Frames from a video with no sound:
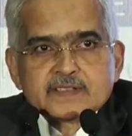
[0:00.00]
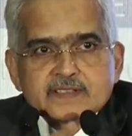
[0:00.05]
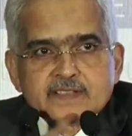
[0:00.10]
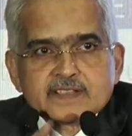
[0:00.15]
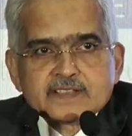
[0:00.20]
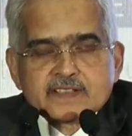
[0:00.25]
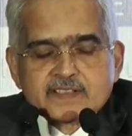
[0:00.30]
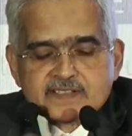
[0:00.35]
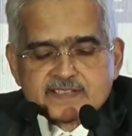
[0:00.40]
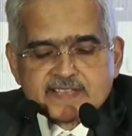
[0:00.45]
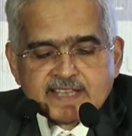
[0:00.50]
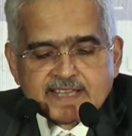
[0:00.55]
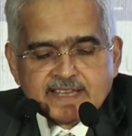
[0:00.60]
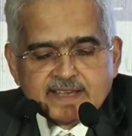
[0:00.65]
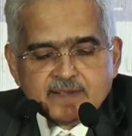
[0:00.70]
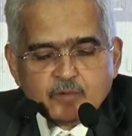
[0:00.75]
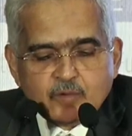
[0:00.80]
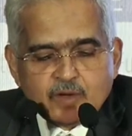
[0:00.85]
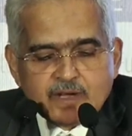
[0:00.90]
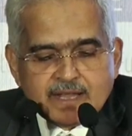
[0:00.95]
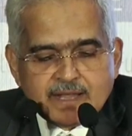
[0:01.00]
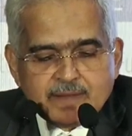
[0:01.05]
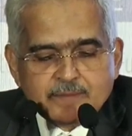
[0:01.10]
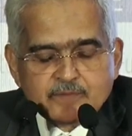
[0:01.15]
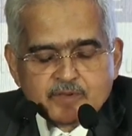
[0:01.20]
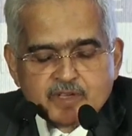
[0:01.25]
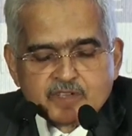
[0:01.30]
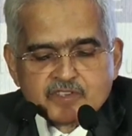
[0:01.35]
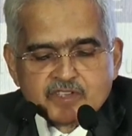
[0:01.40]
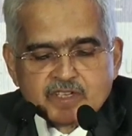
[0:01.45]
This is the second one I am
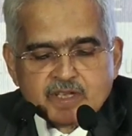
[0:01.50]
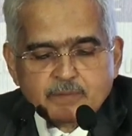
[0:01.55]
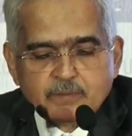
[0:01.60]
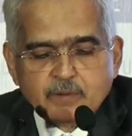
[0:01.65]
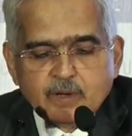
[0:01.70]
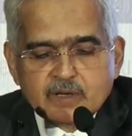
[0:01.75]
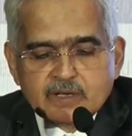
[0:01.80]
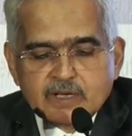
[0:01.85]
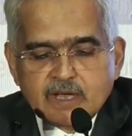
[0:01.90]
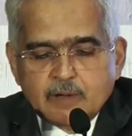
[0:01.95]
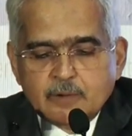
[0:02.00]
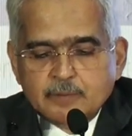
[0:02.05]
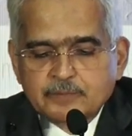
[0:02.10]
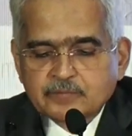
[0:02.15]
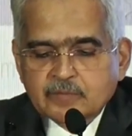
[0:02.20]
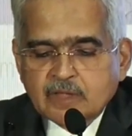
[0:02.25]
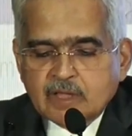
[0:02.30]
touching upon now.